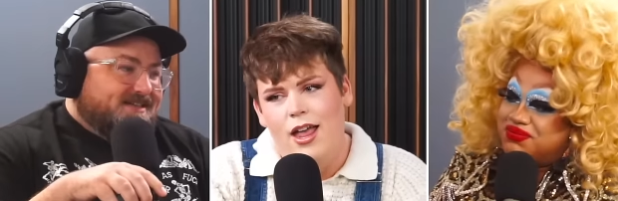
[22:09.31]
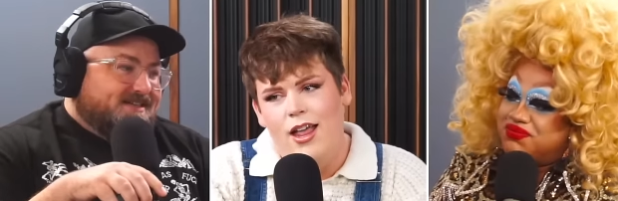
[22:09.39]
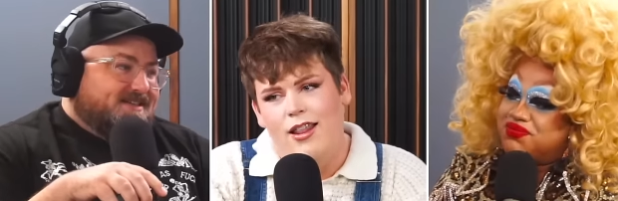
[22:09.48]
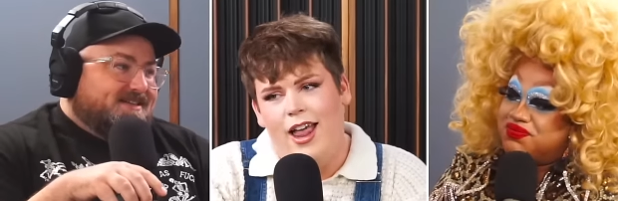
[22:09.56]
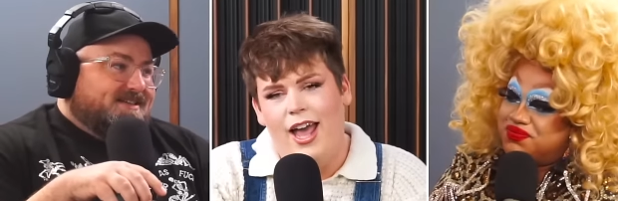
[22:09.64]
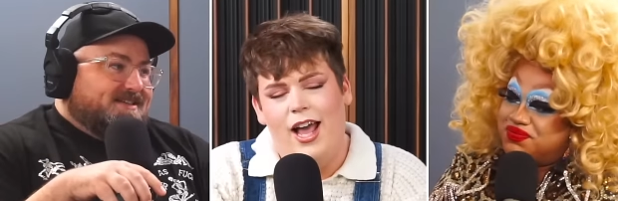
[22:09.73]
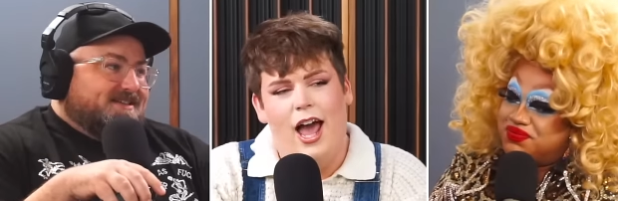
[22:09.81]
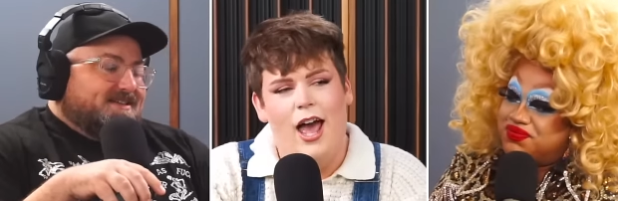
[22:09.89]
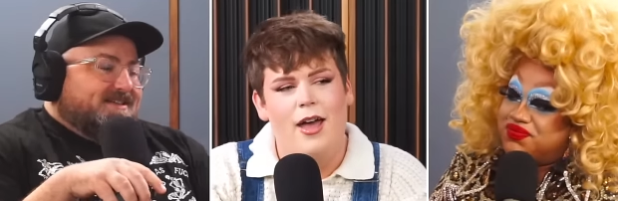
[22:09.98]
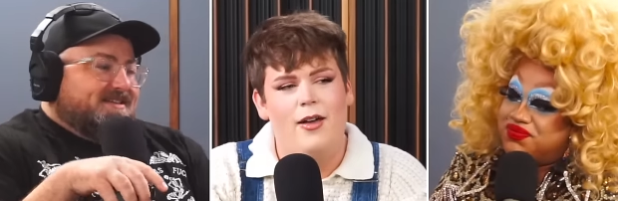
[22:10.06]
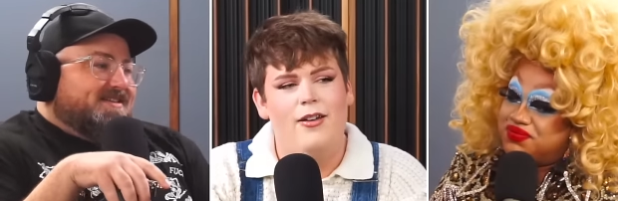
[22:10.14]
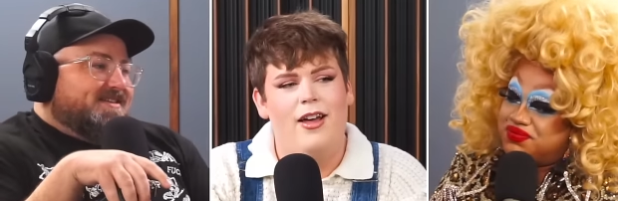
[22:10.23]
Speaker 1: Mm-hmm. Like
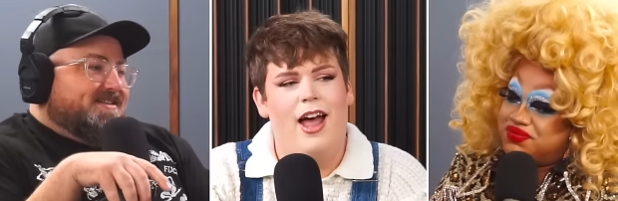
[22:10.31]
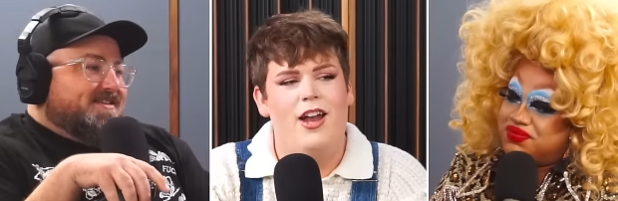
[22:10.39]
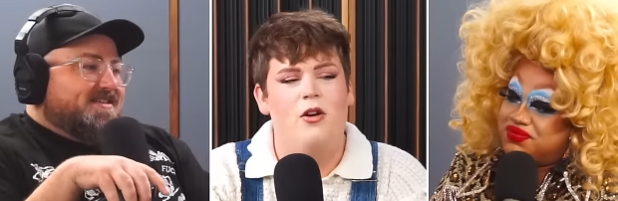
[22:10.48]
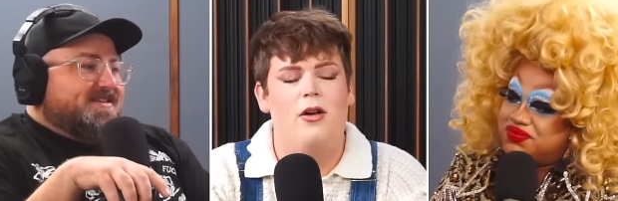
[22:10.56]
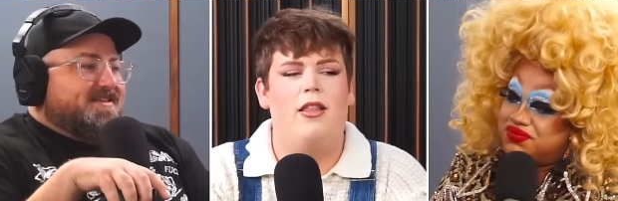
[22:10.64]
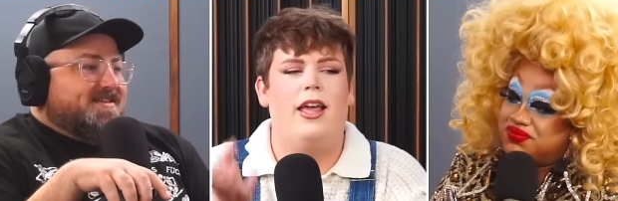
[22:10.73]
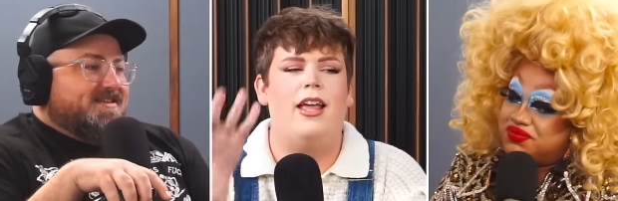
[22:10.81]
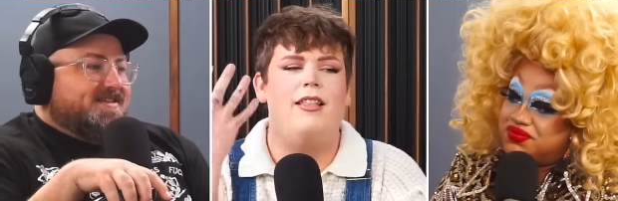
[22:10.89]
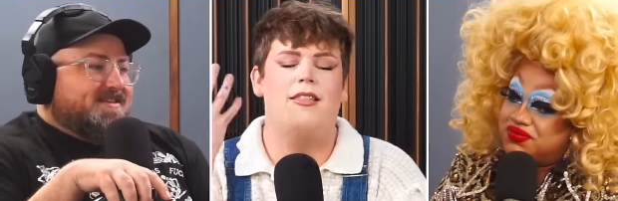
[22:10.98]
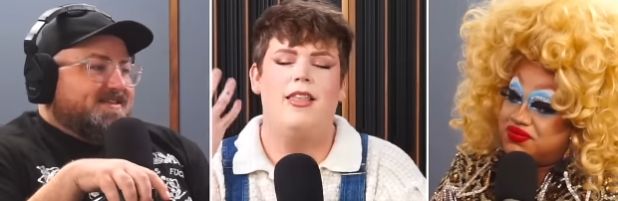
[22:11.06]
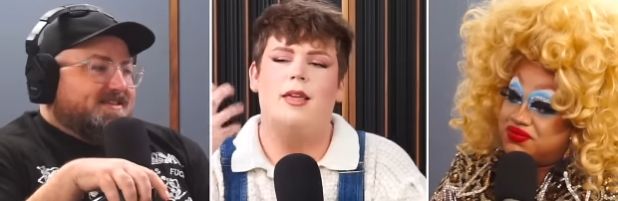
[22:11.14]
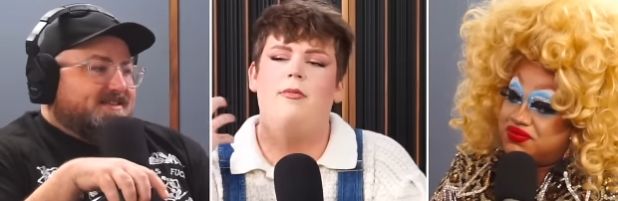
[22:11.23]
I I know like it
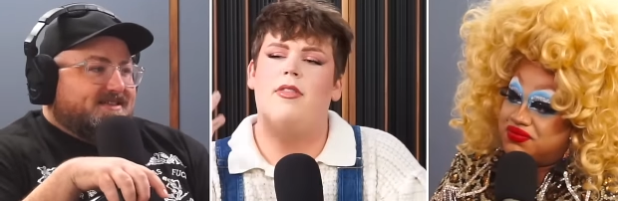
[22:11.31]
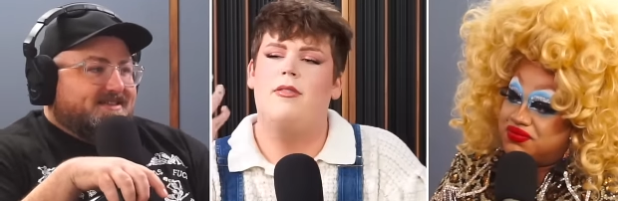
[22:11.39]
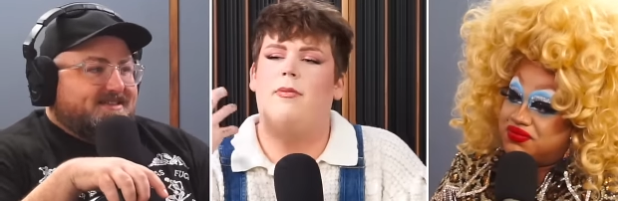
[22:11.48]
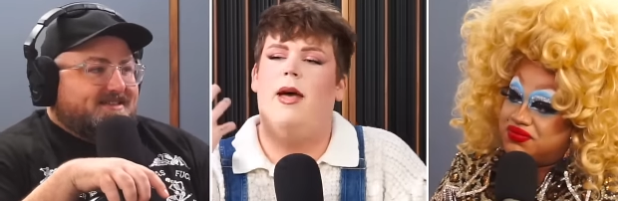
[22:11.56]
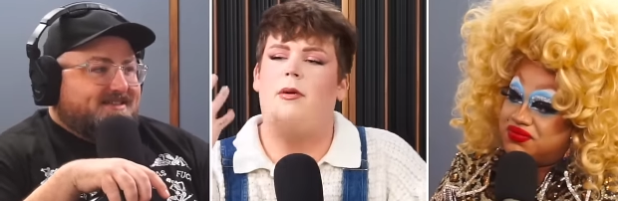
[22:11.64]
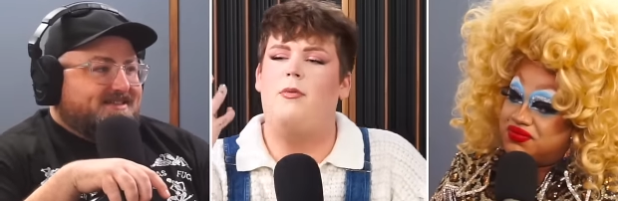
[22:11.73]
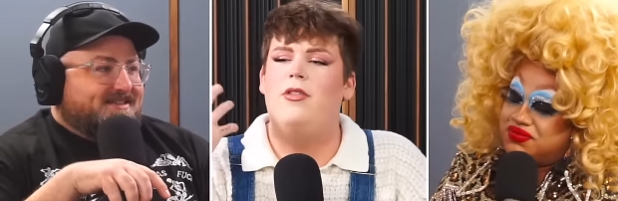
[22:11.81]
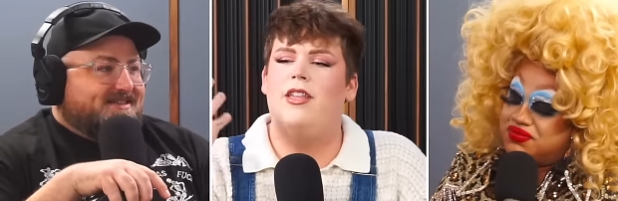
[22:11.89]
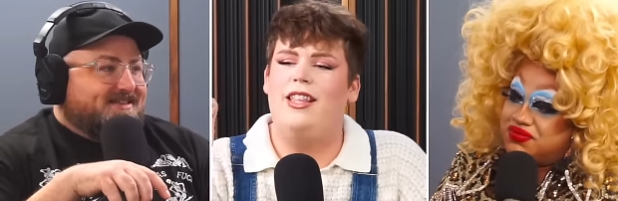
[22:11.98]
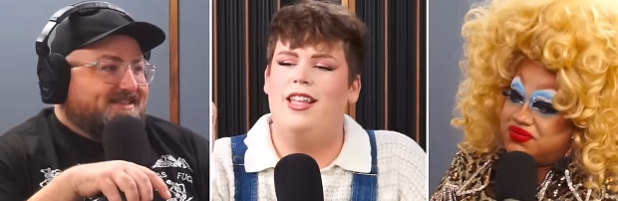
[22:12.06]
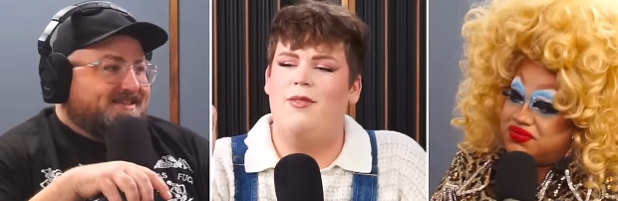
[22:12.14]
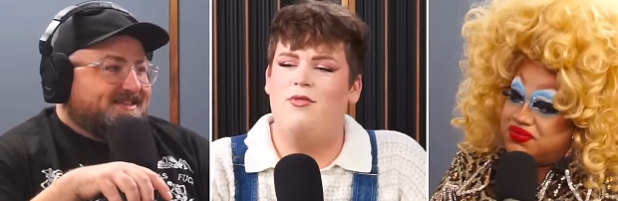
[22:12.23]
seems by my music
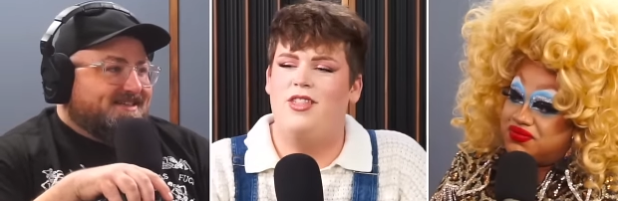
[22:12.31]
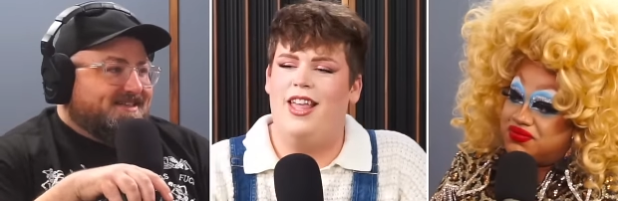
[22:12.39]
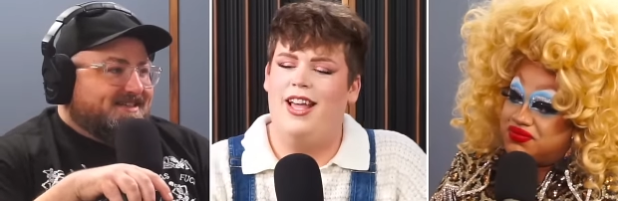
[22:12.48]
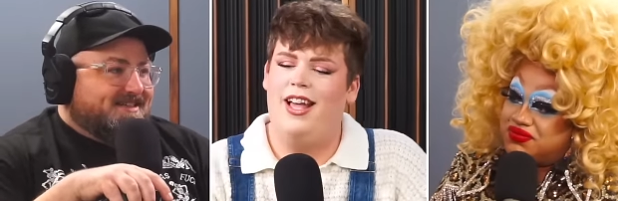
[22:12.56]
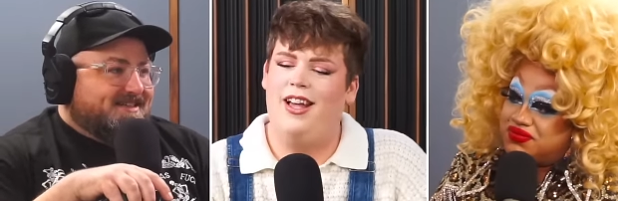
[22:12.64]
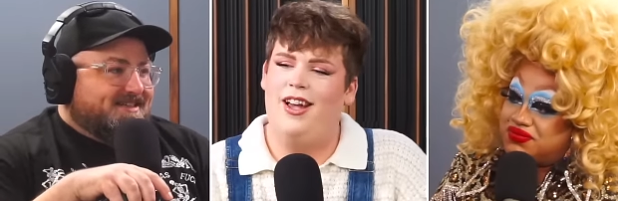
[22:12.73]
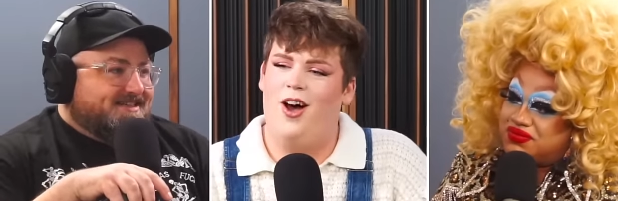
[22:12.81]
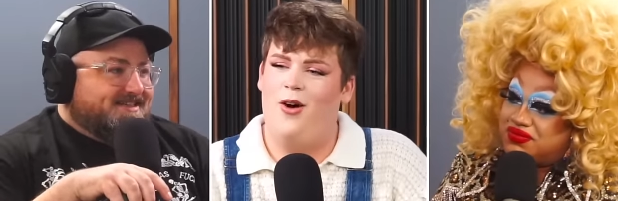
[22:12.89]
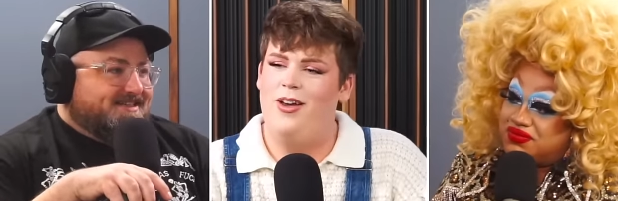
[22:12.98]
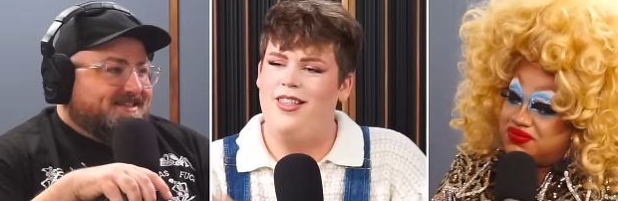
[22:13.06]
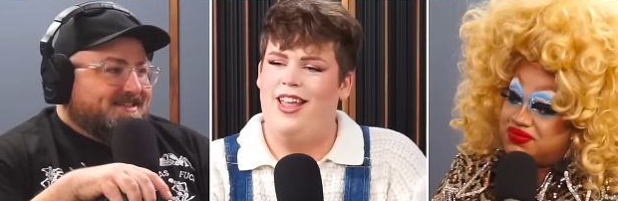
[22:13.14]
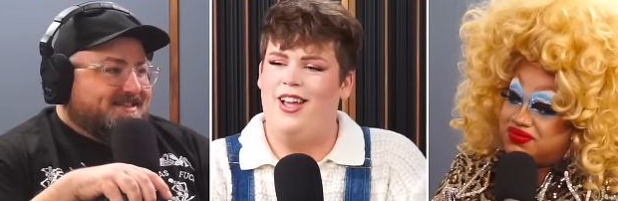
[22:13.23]
that I'm just like
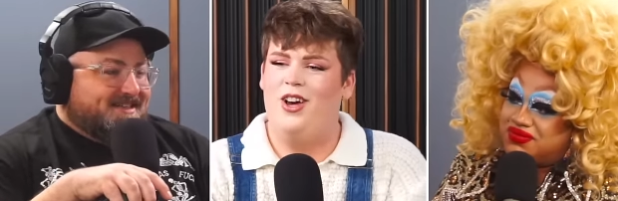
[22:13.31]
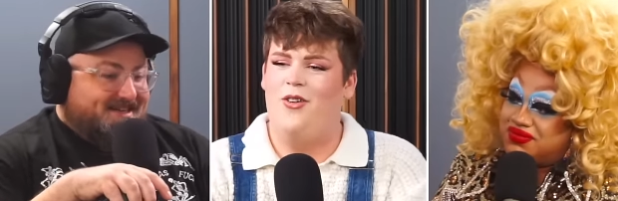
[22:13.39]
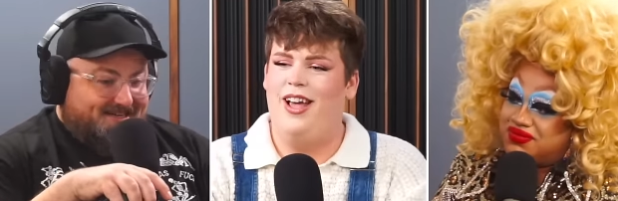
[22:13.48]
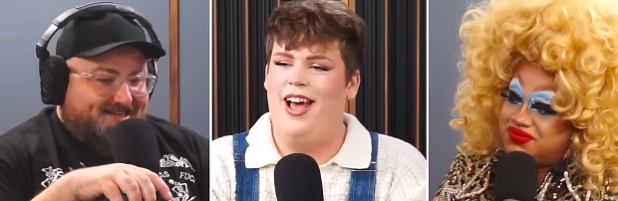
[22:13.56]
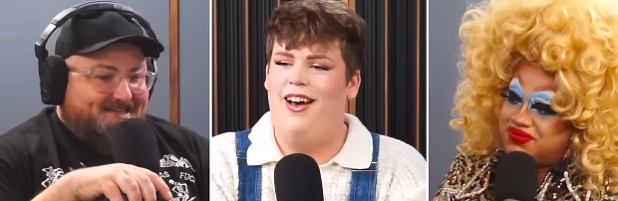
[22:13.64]
always like going uh-huh.